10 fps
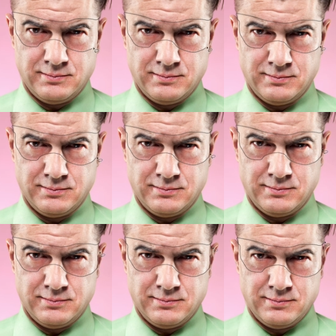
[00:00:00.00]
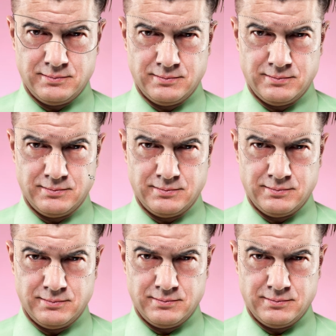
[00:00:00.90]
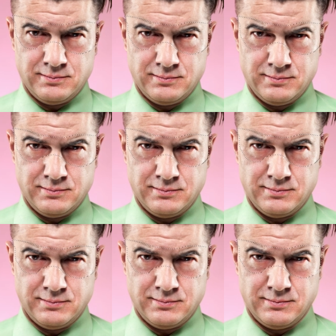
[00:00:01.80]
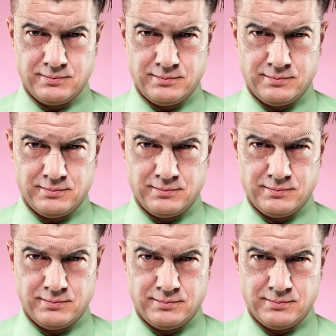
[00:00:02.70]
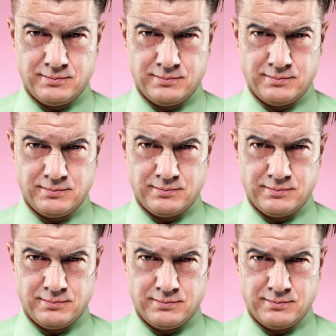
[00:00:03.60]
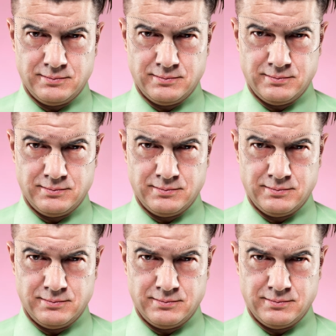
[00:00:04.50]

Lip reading: [no speech]